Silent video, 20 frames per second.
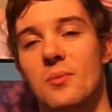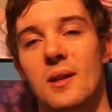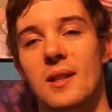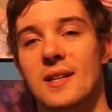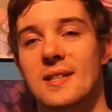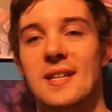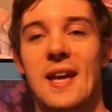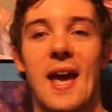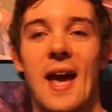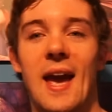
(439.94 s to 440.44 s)

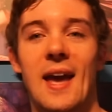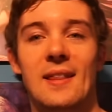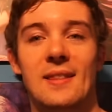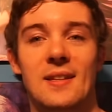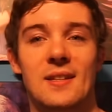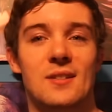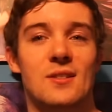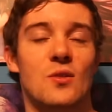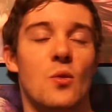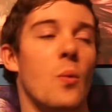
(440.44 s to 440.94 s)
relic to
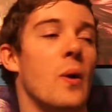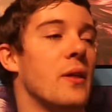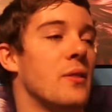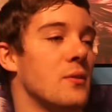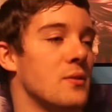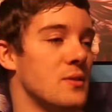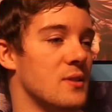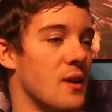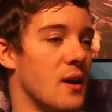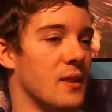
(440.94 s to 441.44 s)
Atlas. The
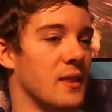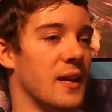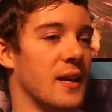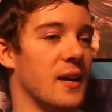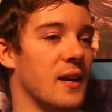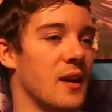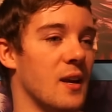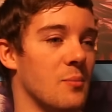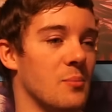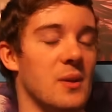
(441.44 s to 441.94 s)
weather's not
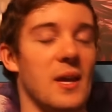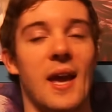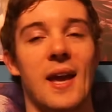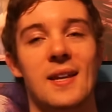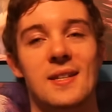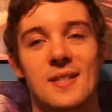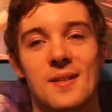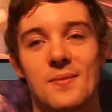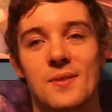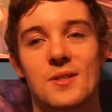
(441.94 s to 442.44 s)
letting up.
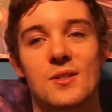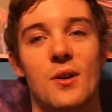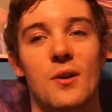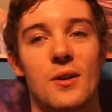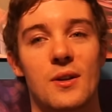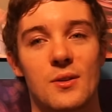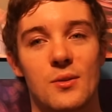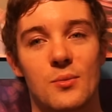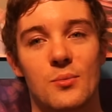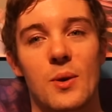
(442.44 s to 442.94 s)
Yang's even
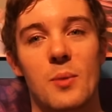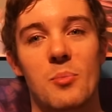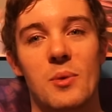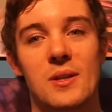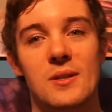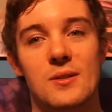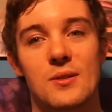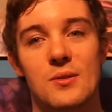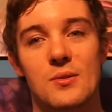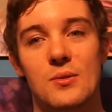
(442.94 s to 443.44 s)
starting to rip
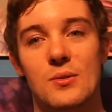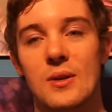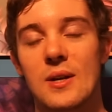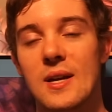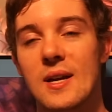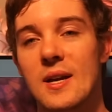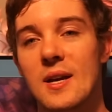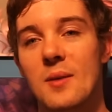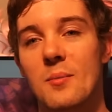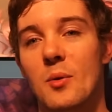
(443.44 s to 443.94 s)
into
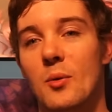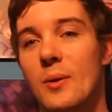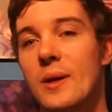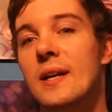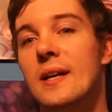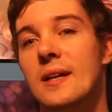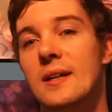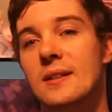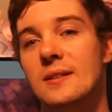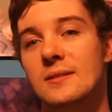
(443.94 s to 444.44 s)

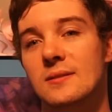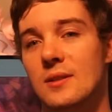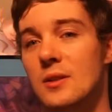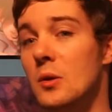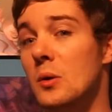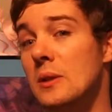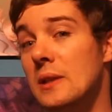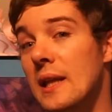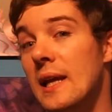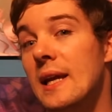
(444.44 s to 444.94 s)
Maria, the
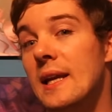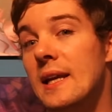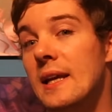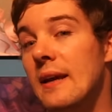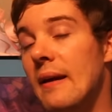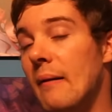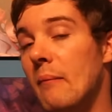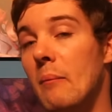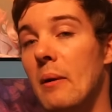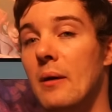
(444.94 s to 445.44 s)
old
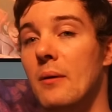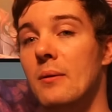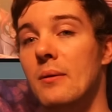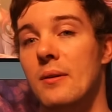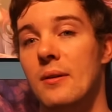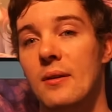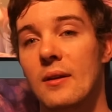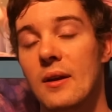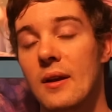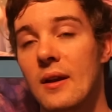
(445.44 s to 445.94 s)
lady,
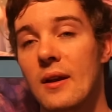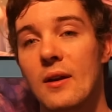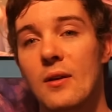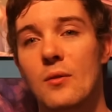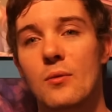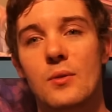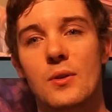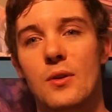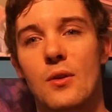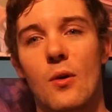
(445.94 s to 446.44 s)
about,
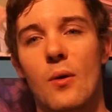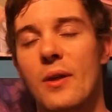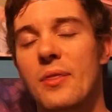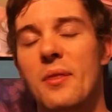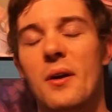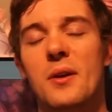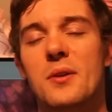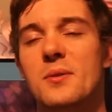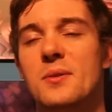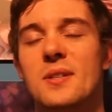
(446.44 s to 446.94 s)
you know, I
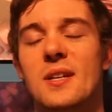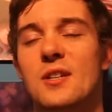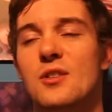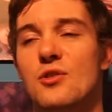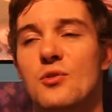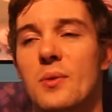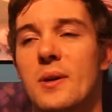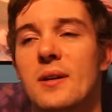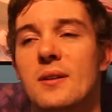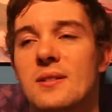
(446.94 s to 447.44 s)
thought you said
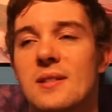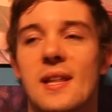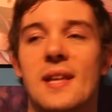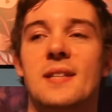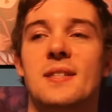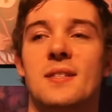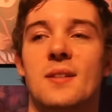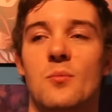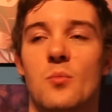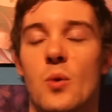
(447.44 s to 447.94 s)
trails
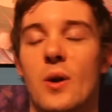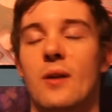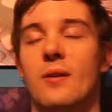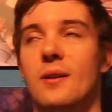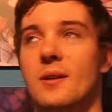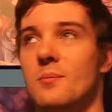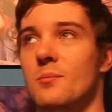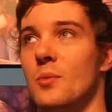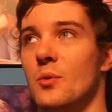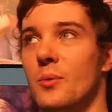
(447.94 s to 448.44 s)
led somewhere,
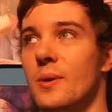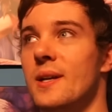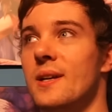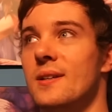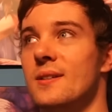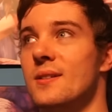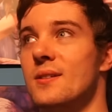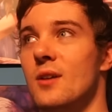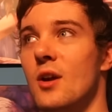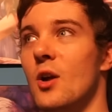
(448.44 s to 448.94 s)
and
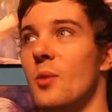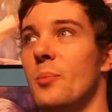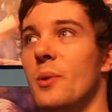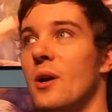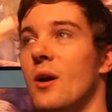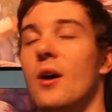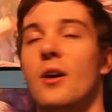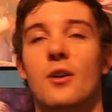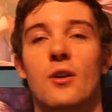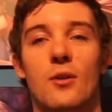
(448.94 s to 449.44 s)
Maria's
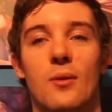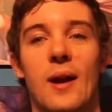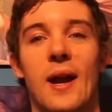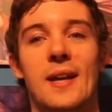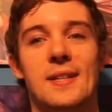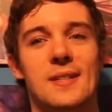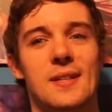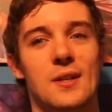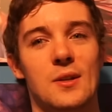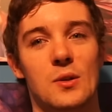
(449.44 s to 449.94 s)
harping on
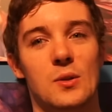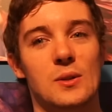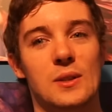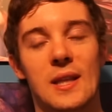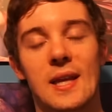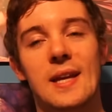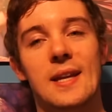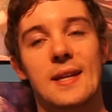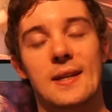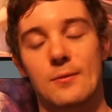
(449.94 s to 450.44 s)
harassing an old
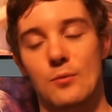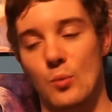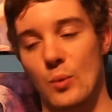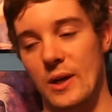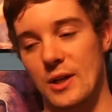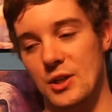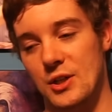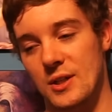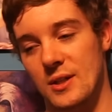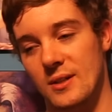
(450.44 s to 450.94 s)
lady,
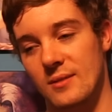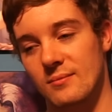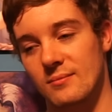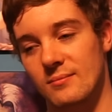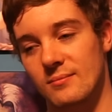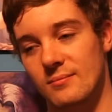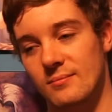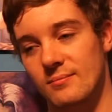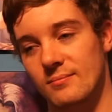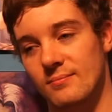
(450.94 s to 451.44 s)
which,
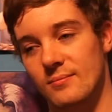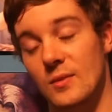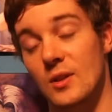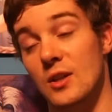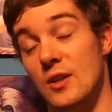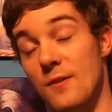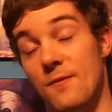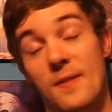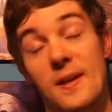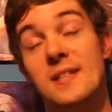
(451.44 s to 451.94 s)
the
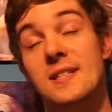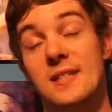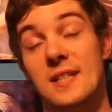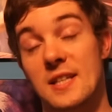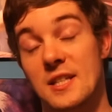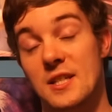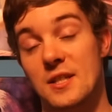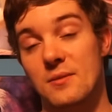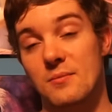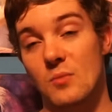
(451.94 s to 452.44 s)

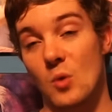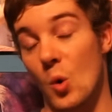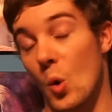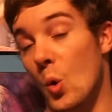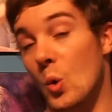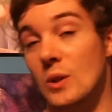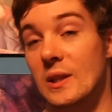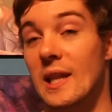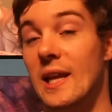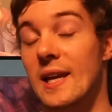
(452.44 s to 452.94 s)
defenseless
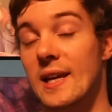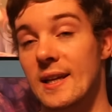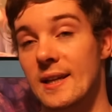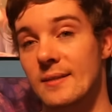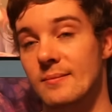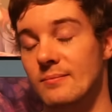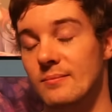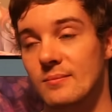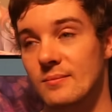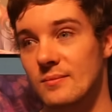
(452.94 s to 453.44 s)
old
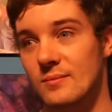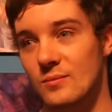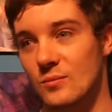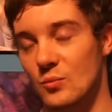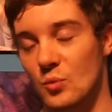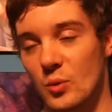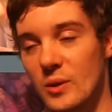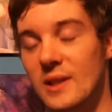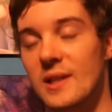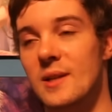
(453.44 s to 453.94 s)
lady,
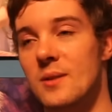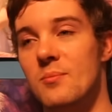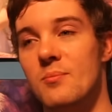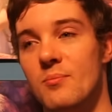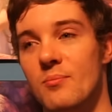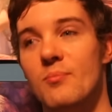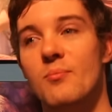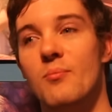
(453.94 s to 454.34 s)
really